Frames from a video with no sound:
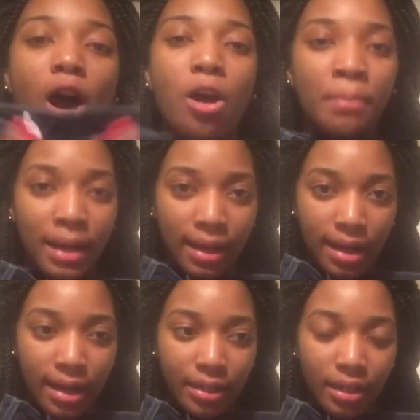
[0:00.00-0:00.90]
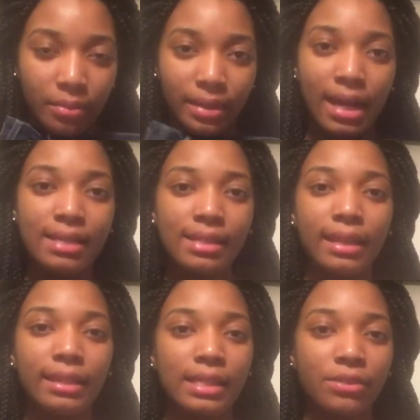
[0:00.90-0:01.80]
Oh my God, y'all, when I
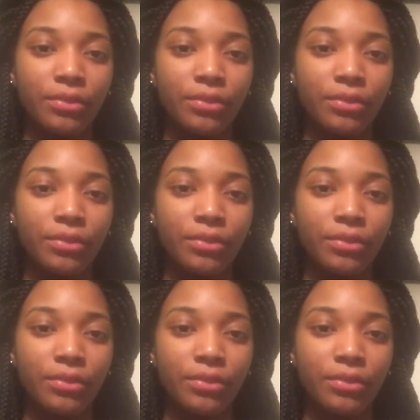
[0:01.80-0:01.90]
say these